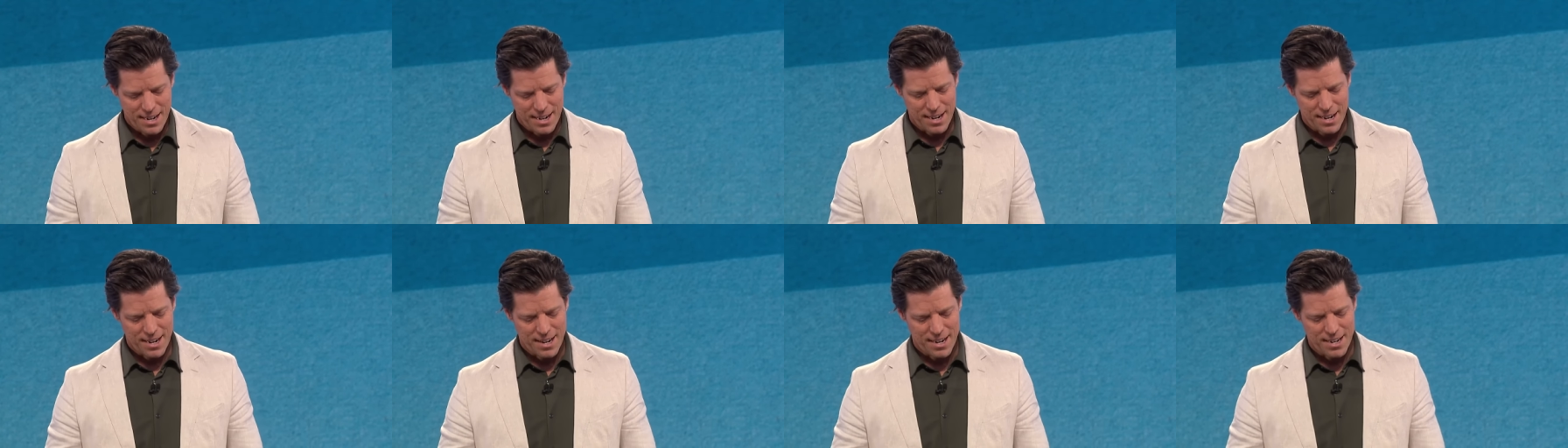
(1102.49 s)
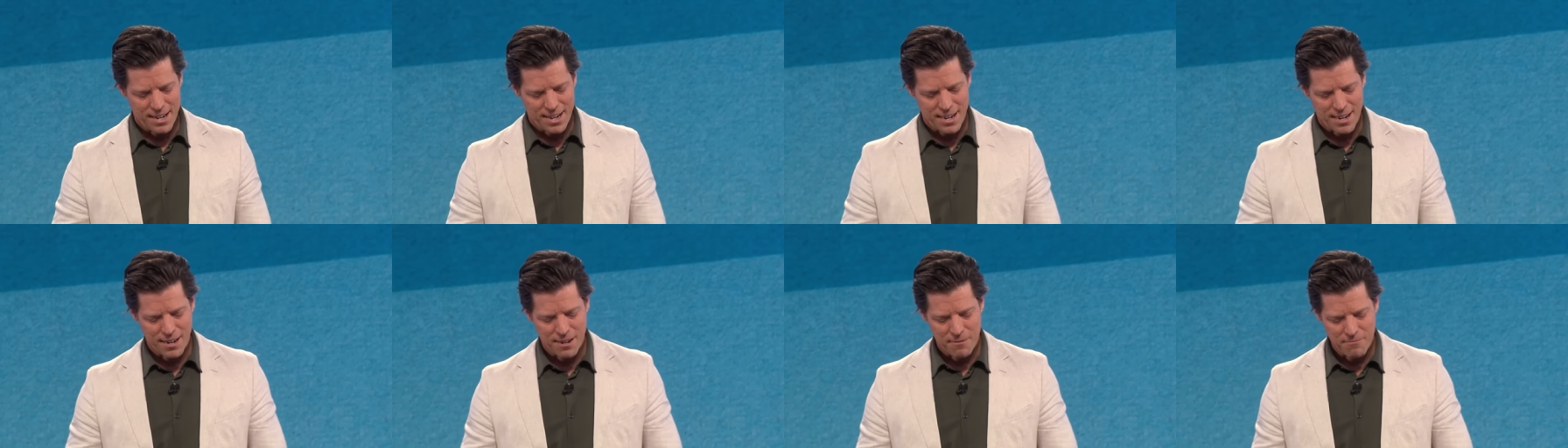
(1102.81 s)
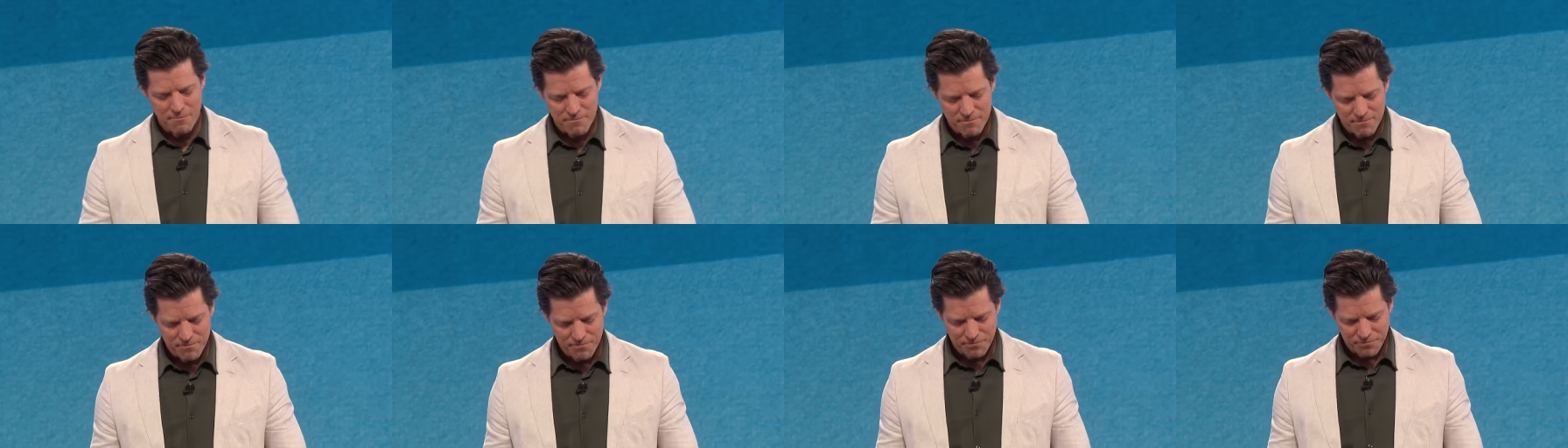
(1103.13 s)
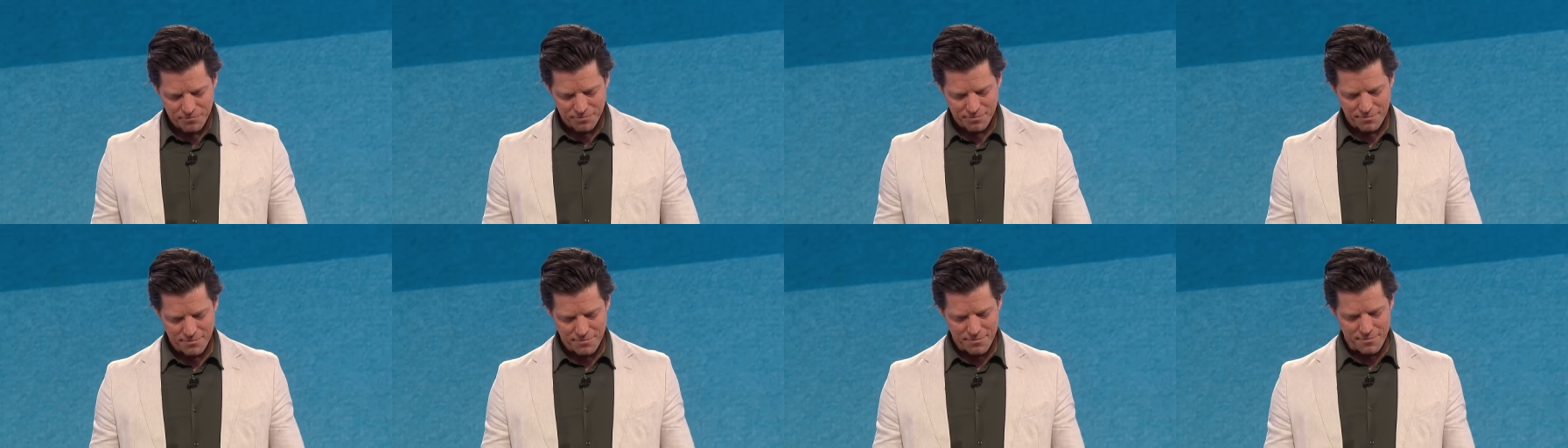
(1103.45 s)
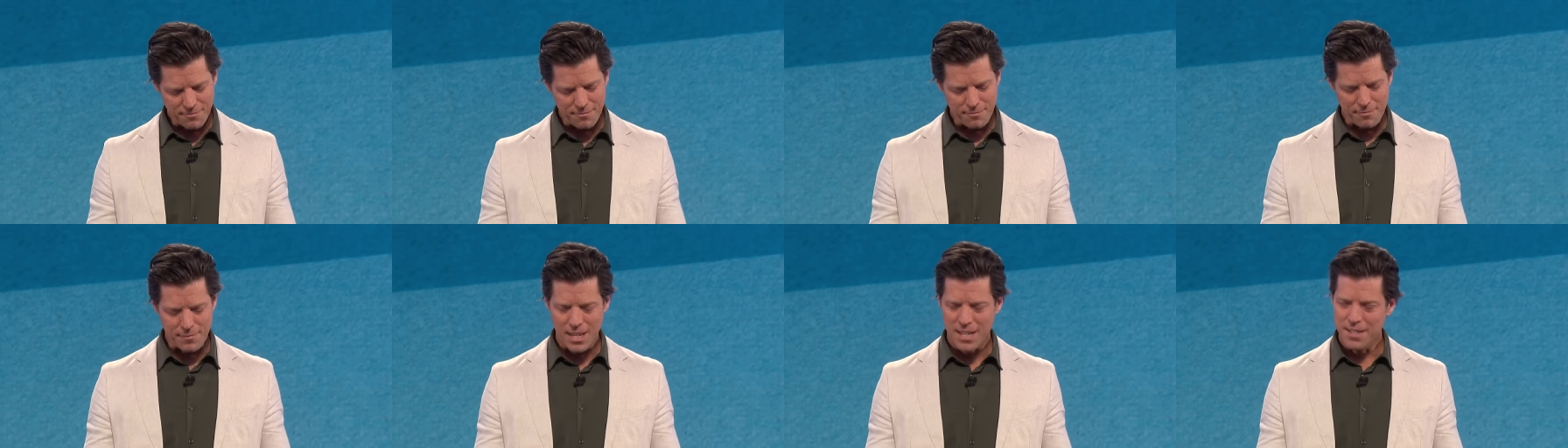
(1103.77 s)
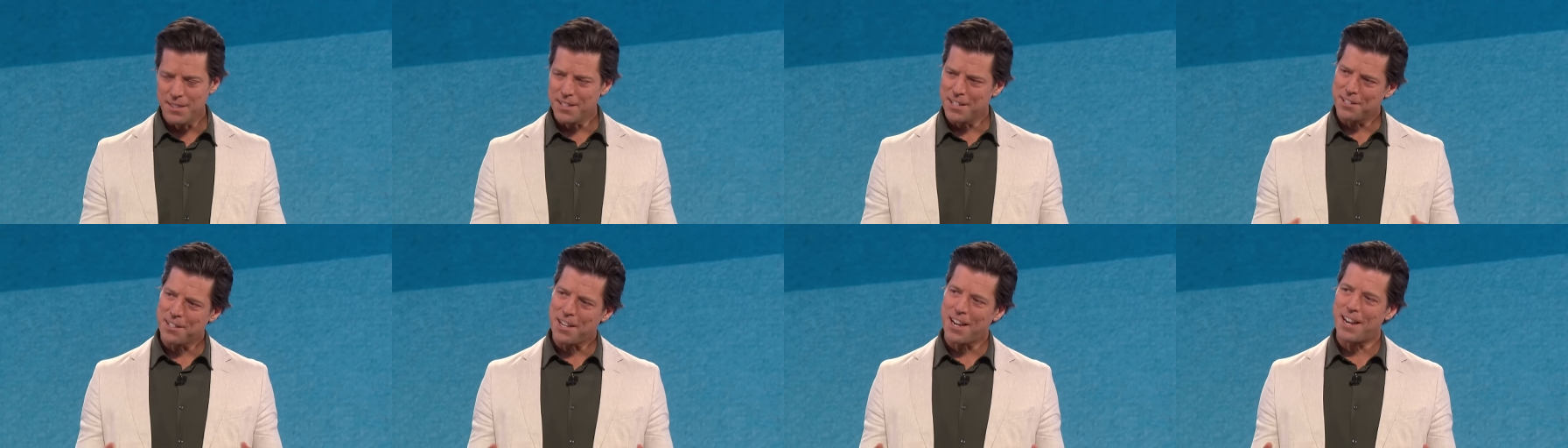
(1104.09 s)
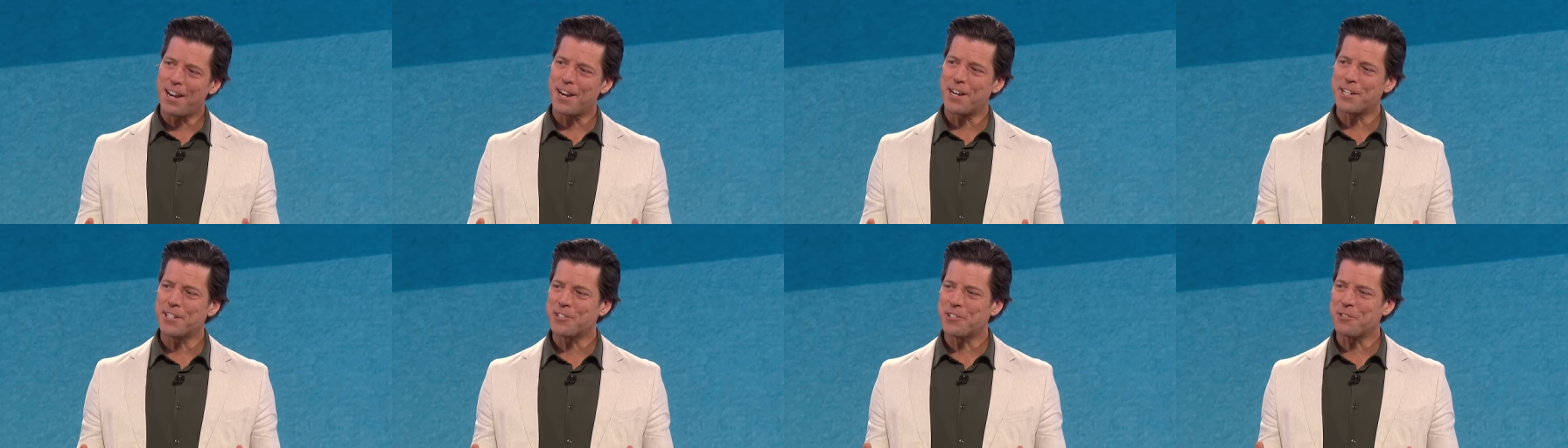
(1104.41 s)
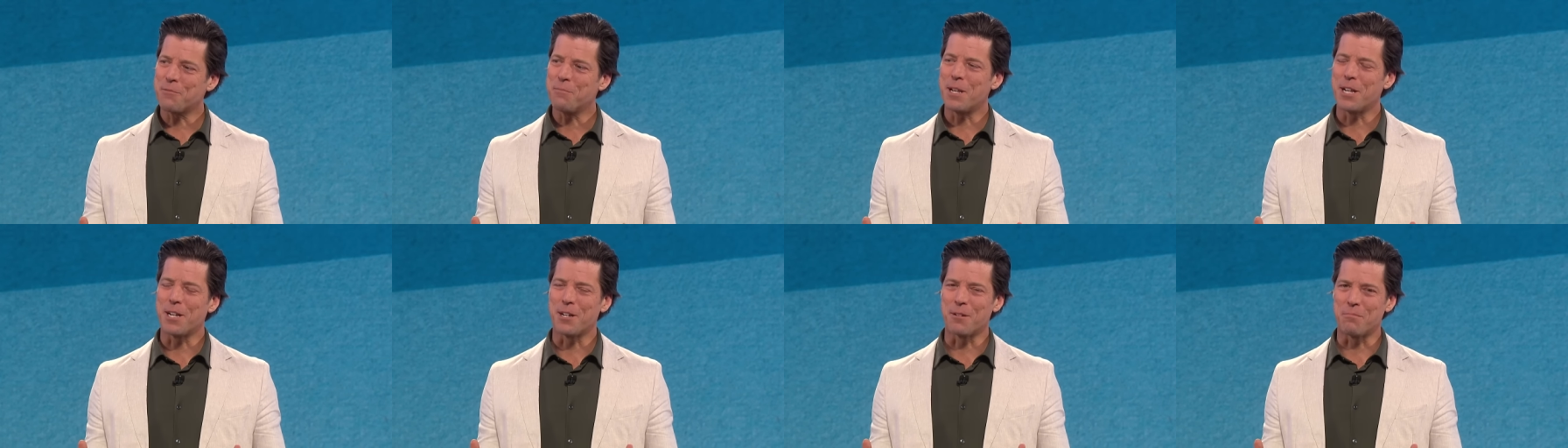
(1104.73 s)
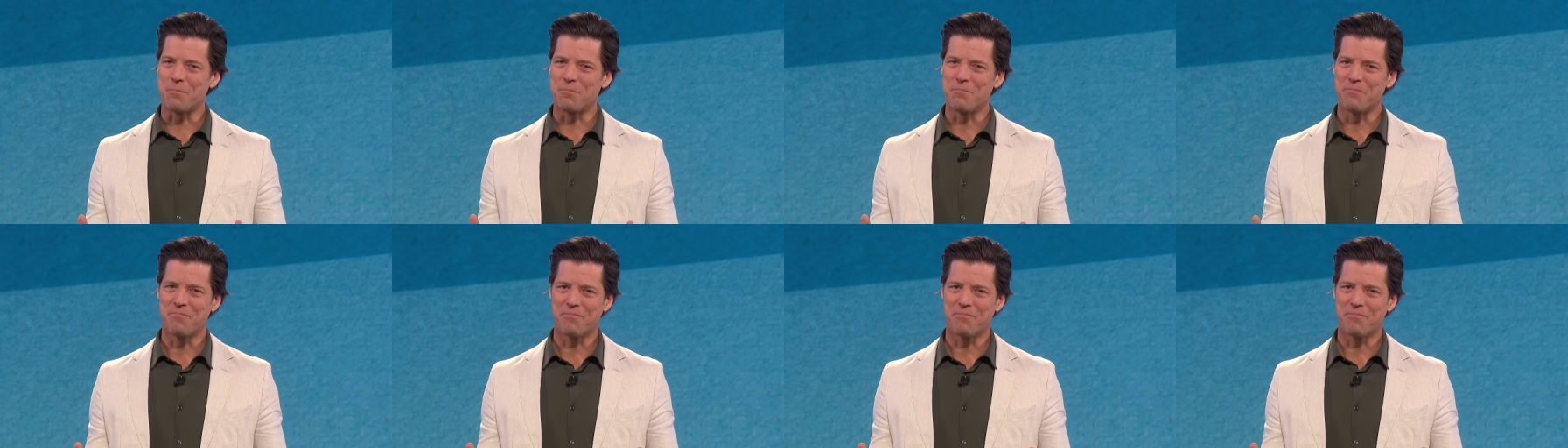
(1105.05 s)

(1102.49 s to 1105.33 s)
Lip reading: Unless I hired some help.